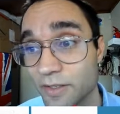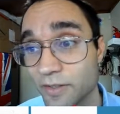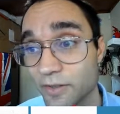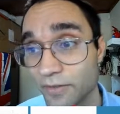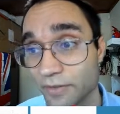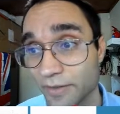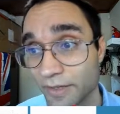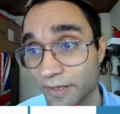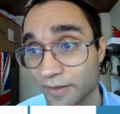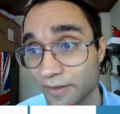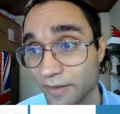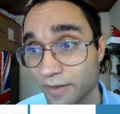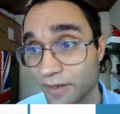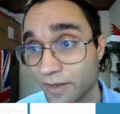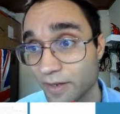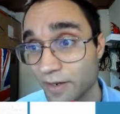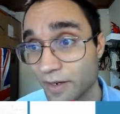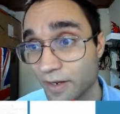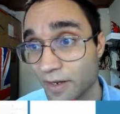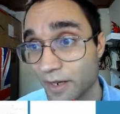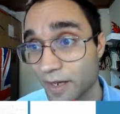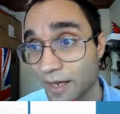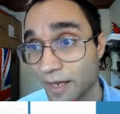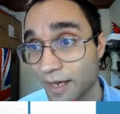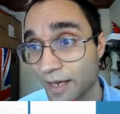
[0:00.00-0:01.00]
on that?
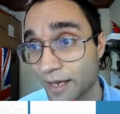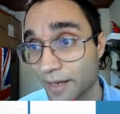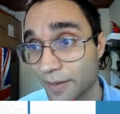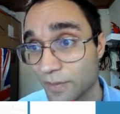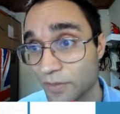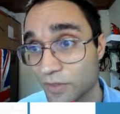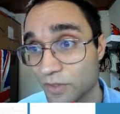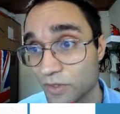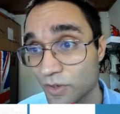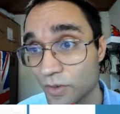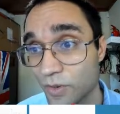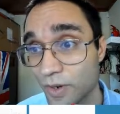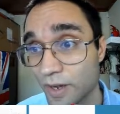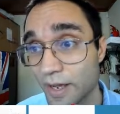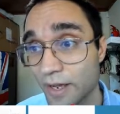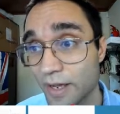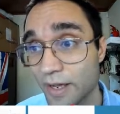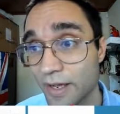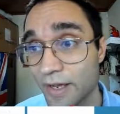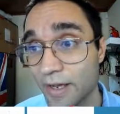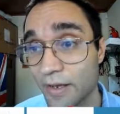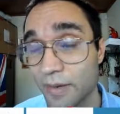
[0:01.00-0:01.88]
Um, so I